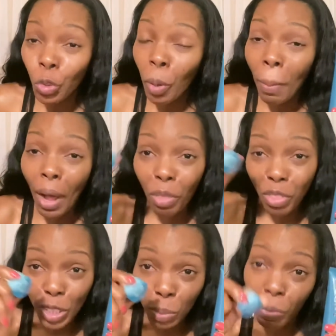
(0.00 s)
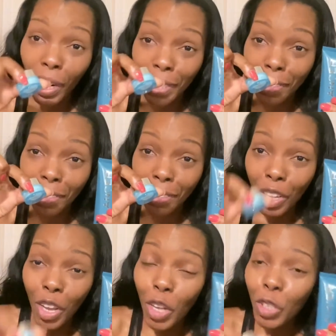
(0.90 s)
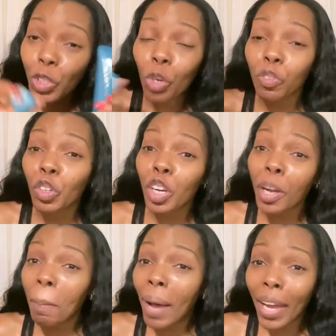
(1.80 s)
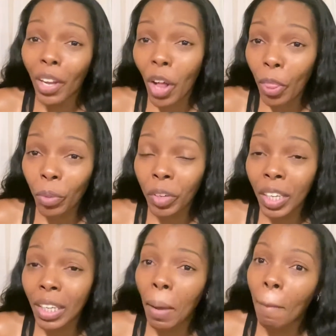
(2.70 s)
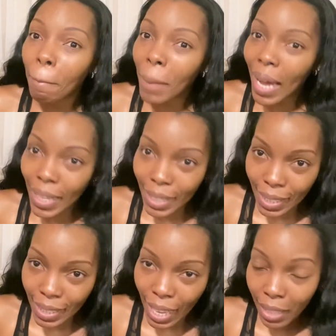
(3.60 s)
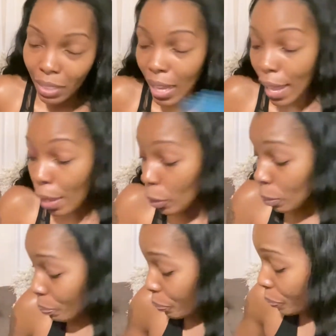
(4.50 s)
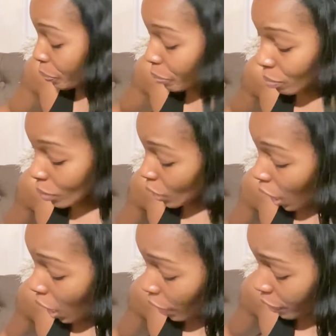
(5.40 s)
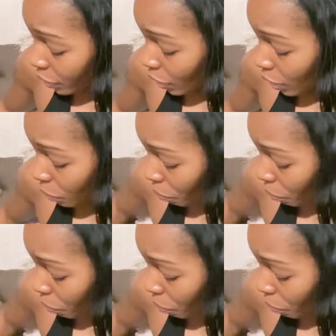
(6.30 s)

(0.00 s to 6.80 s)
about this price. So if you're going to buy all 3, buy the set. Now, honestly,